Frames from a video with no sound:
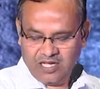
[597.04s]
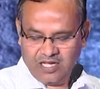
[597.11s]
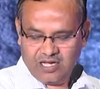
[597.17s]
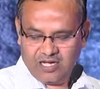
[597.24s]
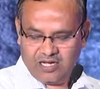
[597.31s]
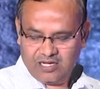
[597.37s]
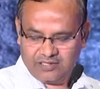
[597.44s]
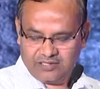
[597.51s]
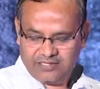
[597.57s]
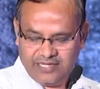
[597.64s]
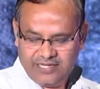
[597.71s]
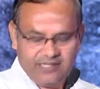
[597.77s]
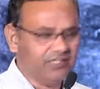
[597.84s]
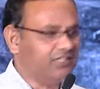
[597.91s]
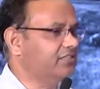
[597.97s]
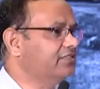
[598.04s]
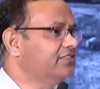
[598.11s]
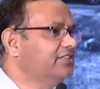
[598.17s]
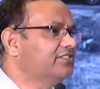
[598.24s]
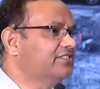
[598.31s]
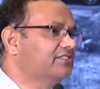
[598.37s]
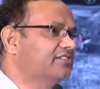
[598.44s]
Uh, then
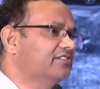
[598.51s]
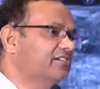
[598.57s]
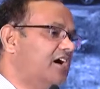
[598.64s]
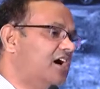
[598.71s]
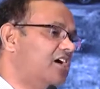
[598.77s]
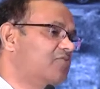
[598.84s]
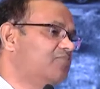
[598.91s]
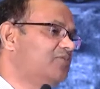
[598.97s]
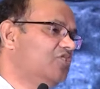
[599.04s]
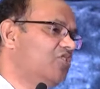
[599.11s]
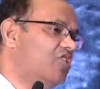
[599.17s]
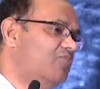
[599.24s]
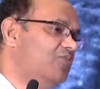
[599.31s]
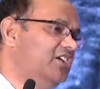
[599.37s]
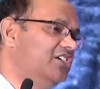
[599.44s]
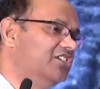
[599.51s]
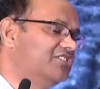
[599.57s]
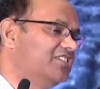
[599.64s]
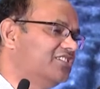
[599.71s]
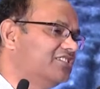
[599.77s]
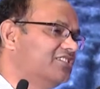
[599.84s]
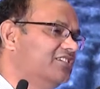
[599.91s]
this uh, RPO
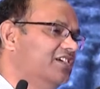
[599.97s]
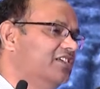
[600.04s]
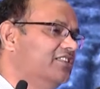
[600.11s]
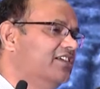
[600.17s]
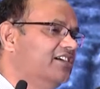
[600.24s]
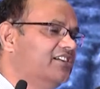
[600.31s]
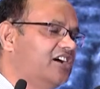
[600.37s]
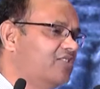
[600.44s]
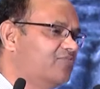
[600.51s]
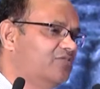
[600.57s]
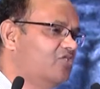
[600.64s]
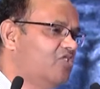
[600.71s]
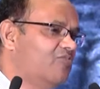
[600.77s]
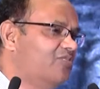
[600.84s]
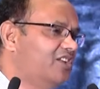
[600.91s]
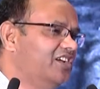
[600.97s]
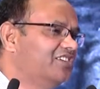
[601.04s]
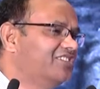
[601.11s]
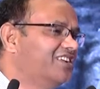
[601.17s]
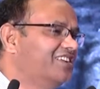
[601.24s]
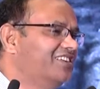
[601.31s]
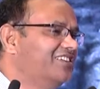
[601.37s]
obligations. That RPO
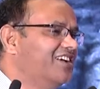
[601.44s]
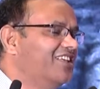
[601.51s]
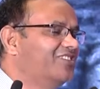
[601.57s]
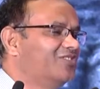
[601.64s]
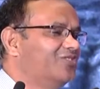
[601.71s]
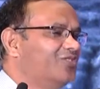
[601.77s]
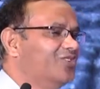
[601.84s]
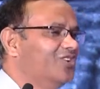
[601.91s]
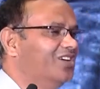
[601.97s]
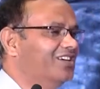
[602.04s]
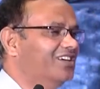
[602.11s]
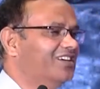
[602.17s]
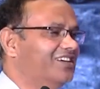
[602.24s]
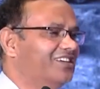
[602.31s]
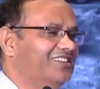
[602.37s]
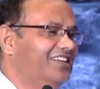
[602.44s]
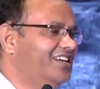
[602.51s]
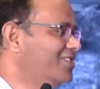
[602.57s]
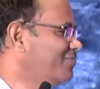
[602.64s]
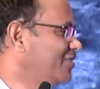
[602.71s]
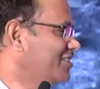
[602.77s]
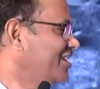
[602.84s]
obligation is also
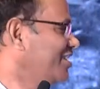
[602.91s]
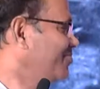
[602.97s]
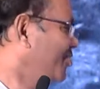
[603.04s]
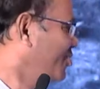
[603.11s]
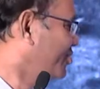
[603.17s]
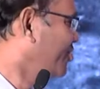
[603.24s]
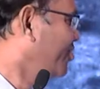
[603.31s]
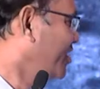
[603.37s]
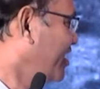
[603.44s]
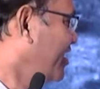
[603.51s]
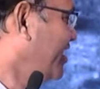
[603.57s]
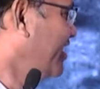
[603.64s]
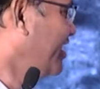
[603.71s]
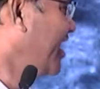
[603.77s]
8% uh, for solar and